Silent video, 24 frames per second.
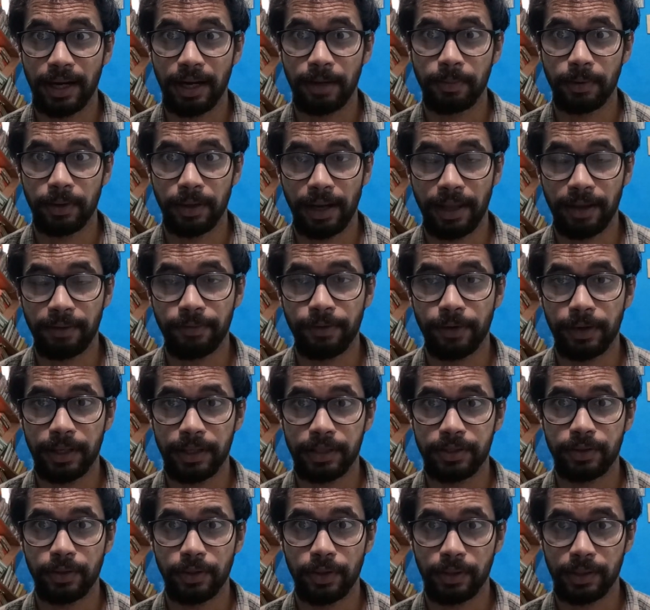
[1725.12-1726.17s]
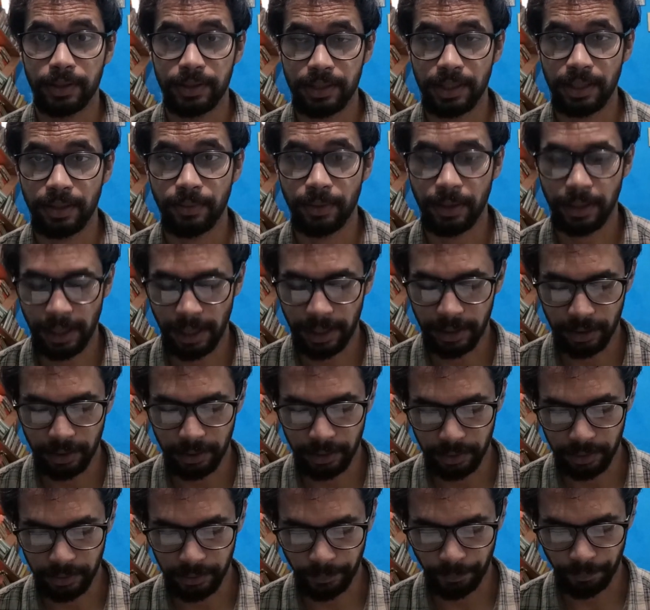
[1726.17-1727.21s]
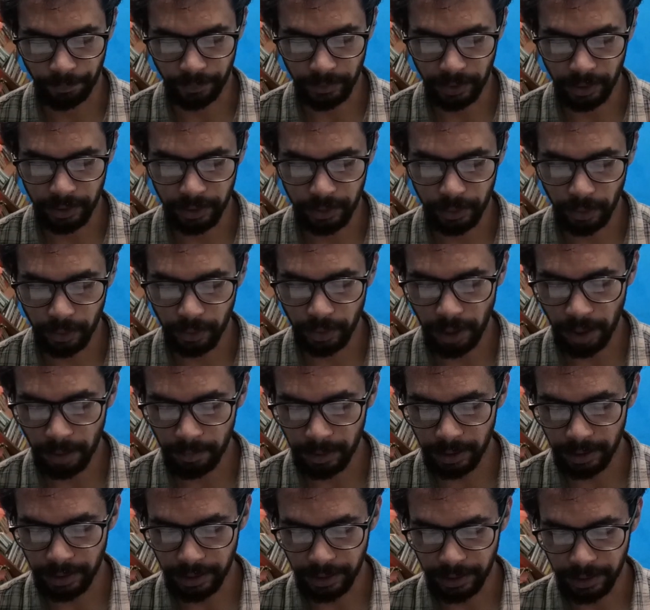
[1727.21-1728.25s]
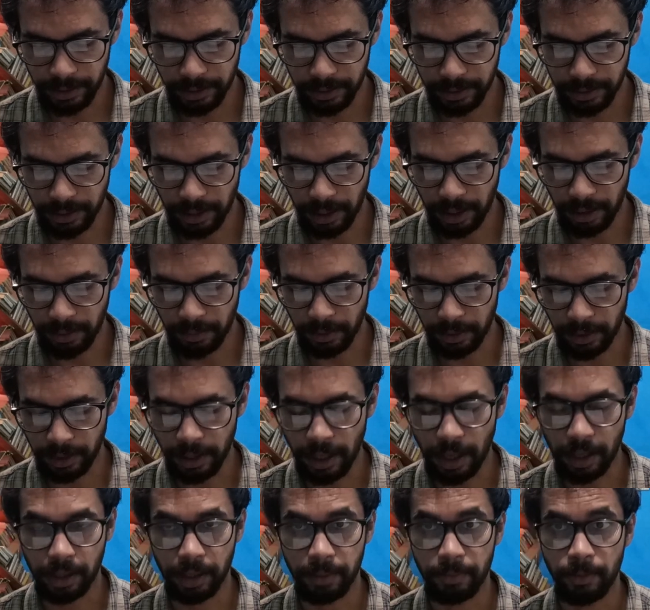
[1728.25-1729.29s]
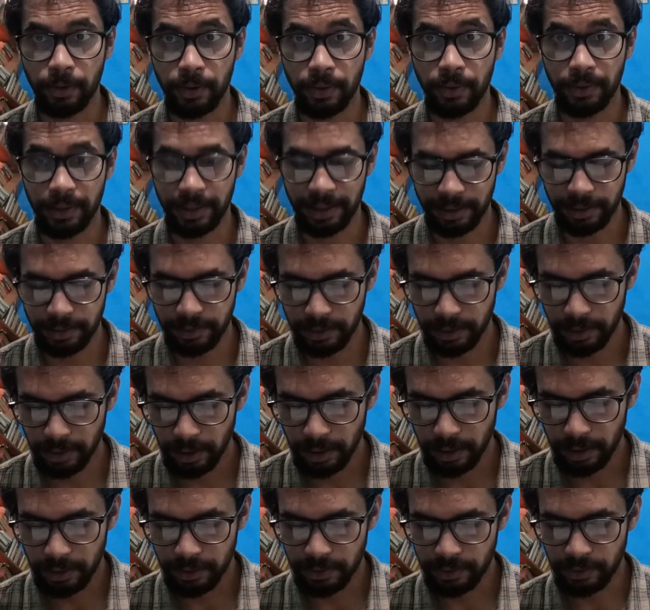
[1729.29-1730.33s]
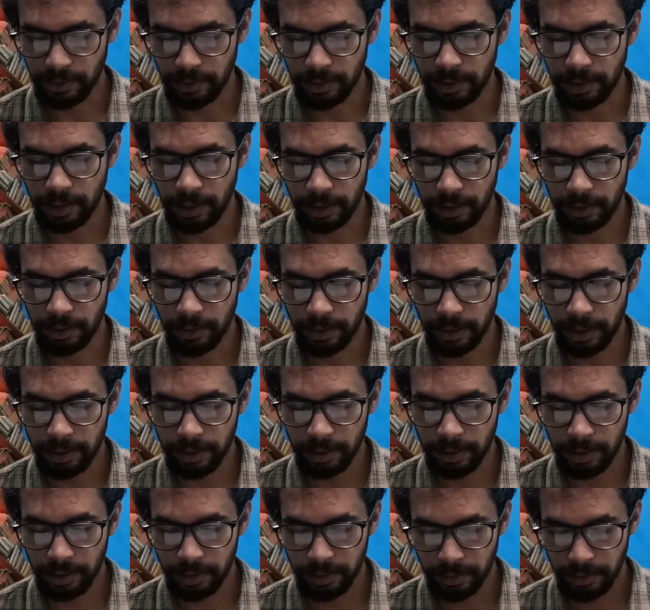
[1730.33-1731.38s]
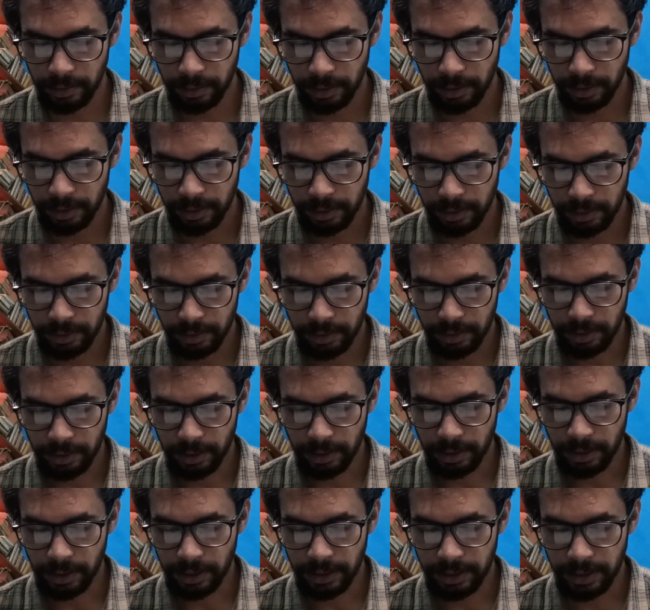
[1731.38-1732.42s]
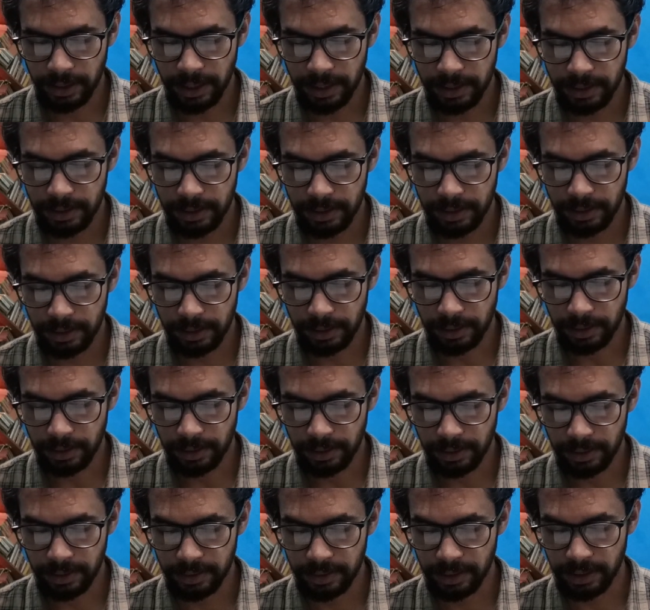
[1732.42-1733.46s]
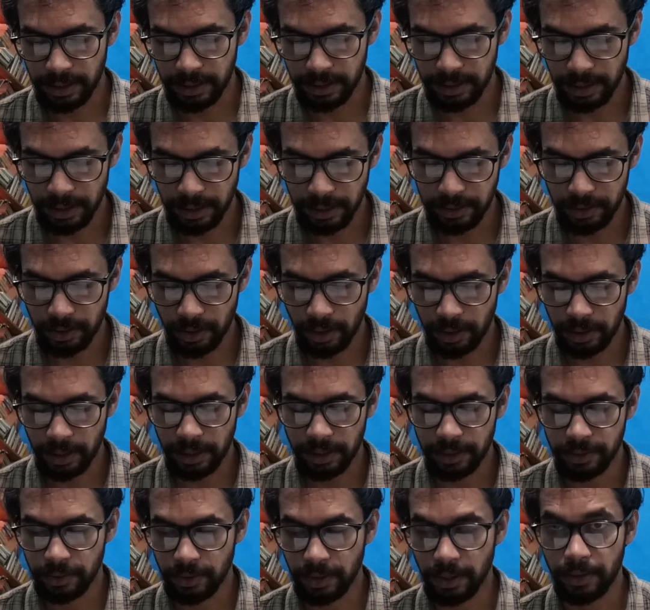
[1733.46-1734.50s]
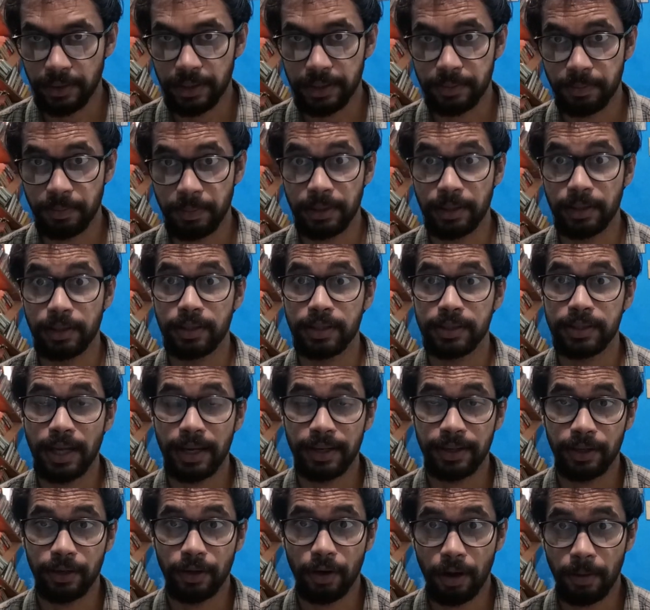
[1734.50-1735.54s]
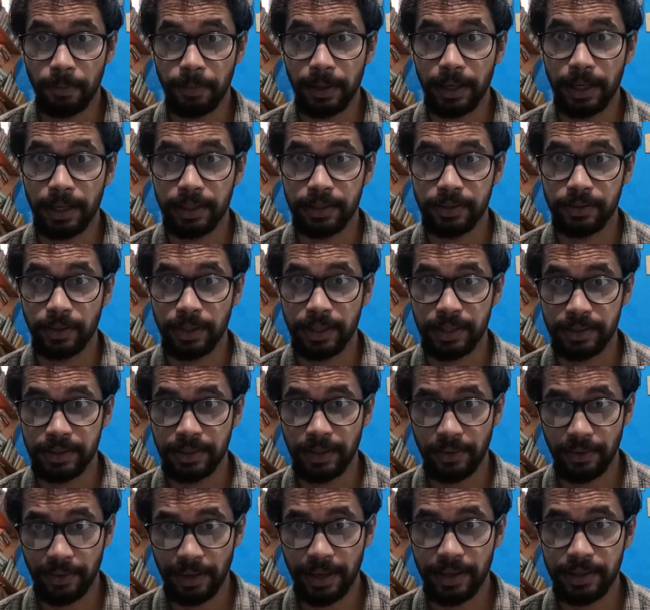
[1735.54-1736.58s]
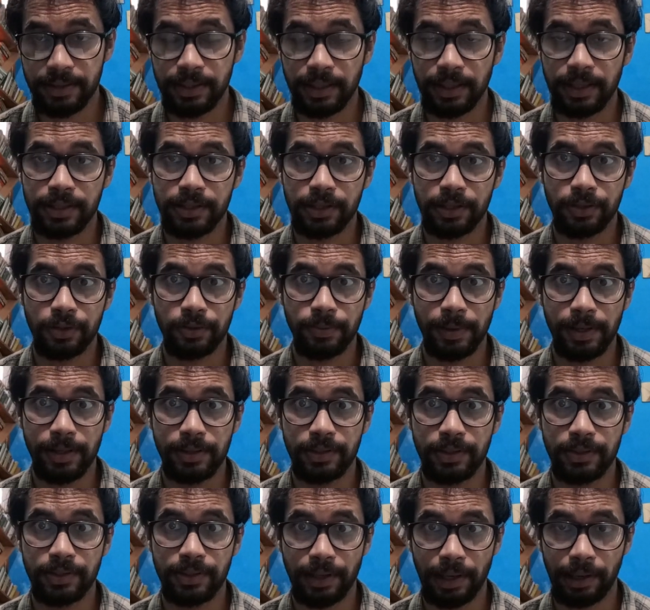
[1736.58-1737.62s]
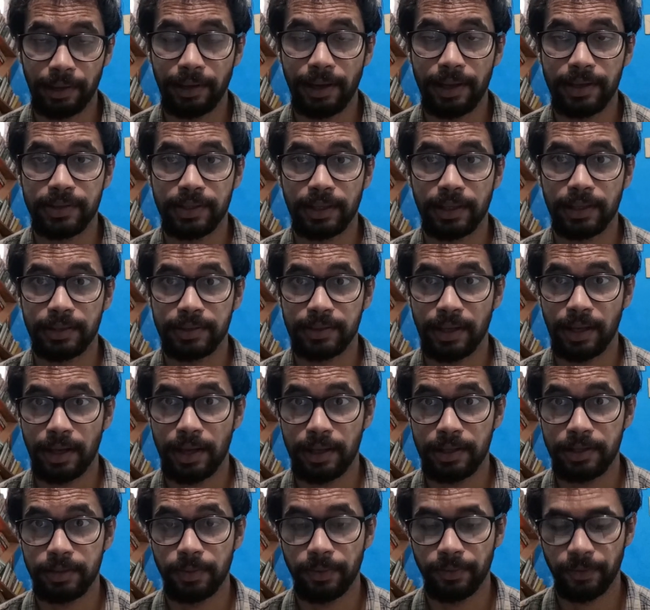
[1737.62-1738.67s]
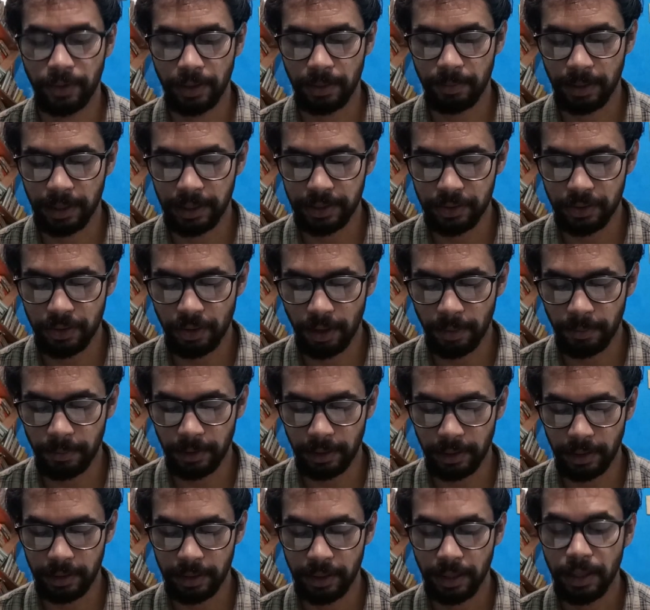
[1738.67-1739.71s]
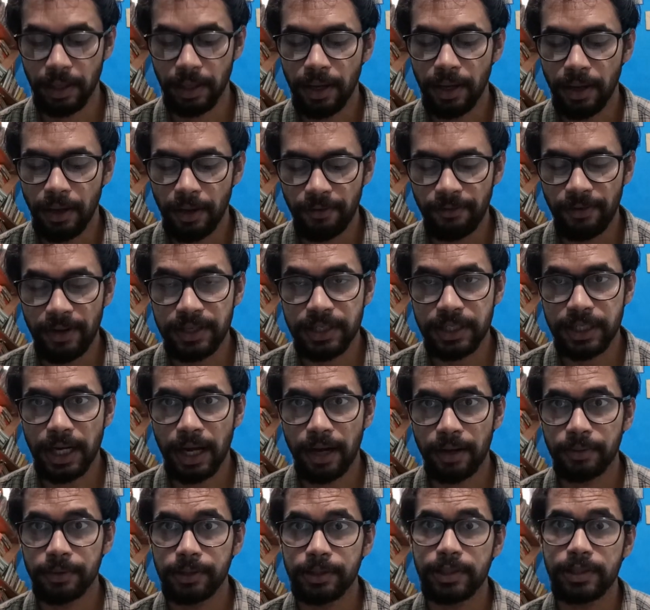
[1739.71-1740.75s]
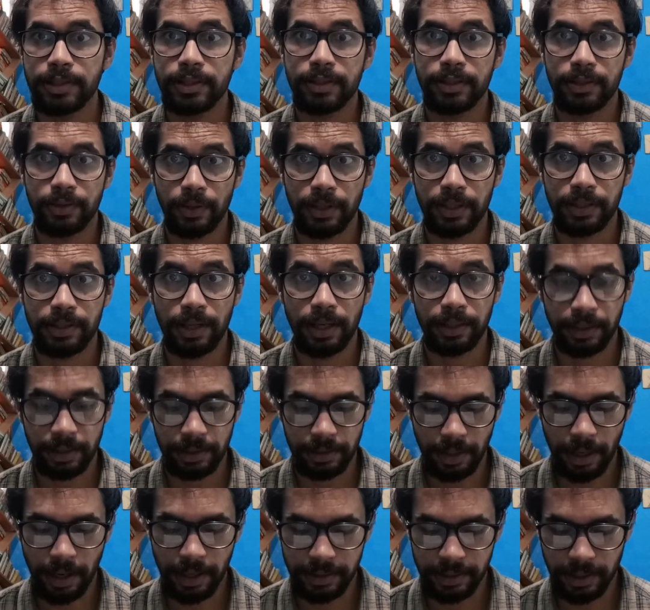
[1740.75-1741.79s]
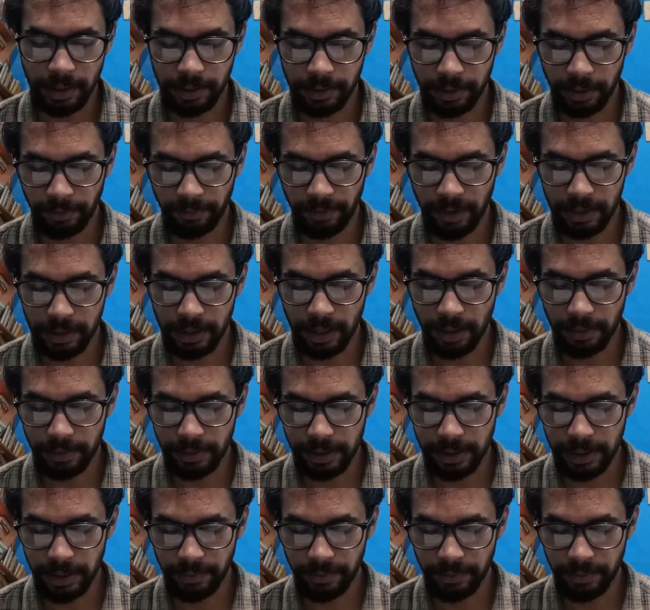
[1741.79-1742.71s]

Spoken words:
I'll put like footage so you can see what like a Tokonama is and what a kakemono is. So you can take a look at that. Yes, he shared shortly, so now he's decided to operate. So he's sterilizing his instruments, he's sterilizing his hands before he begins to operate. Fetch towels, so he's asking her to fetch towels.